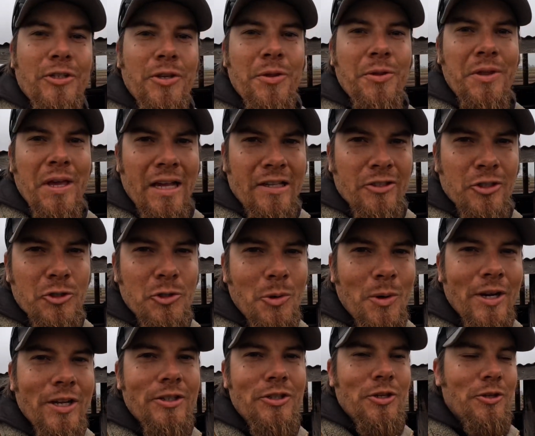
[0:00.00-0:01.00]

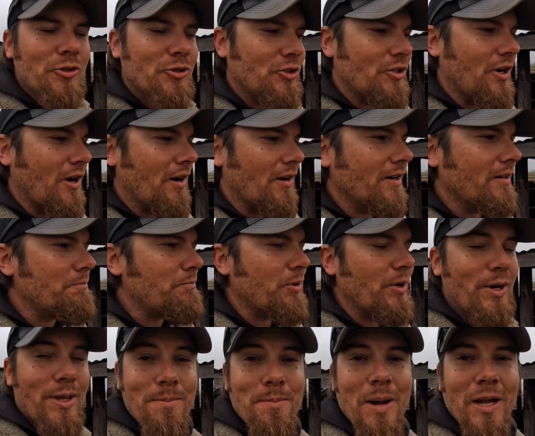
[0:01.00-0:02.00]
2022 started
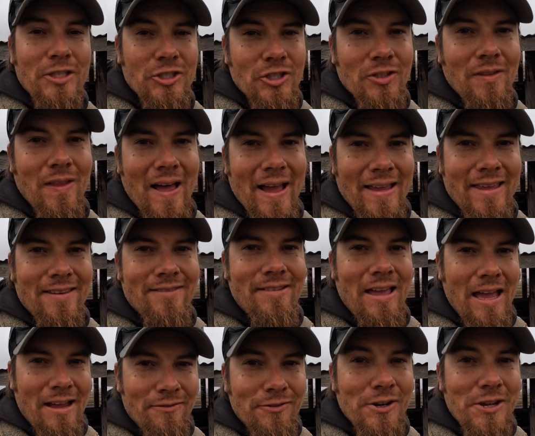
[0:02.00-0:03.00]
pretty much like
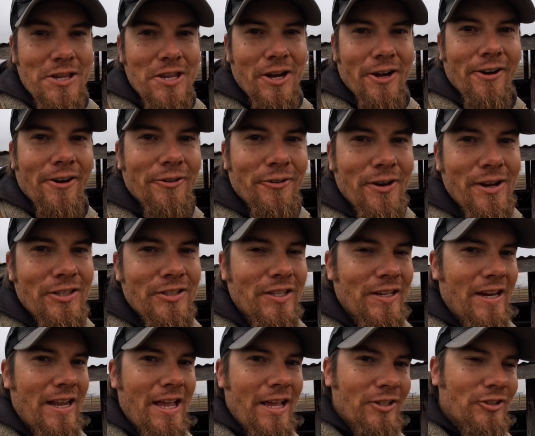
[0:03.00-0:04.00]
every year in
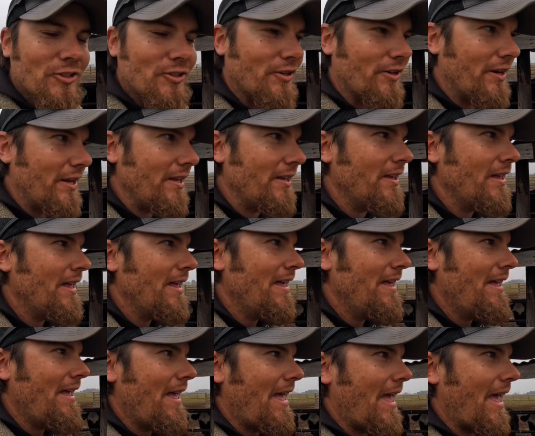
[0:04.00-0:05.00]
recent history.
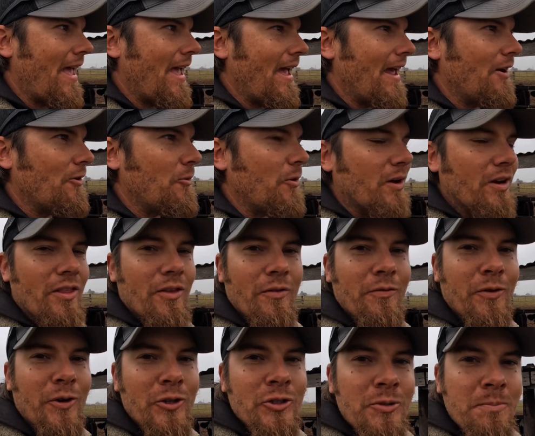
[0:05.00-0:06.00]
And one of the
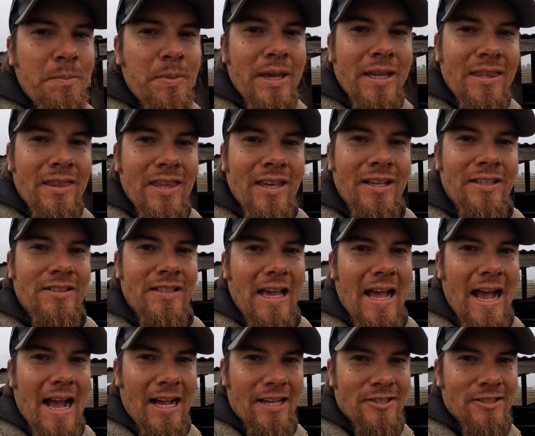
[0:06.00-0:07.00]
first big things that
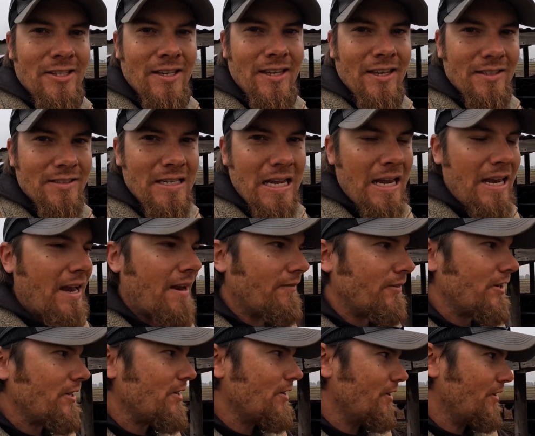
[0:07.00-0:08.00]
has to get done
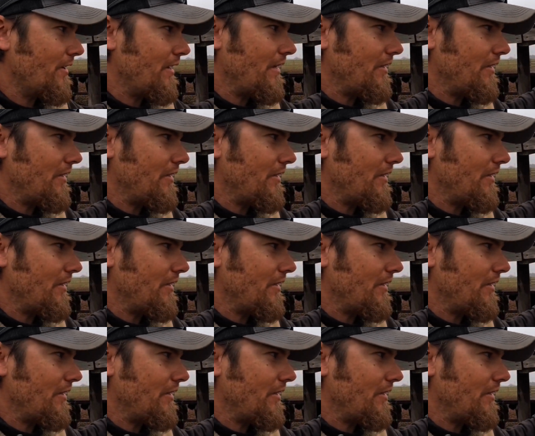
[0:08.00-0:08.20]
every year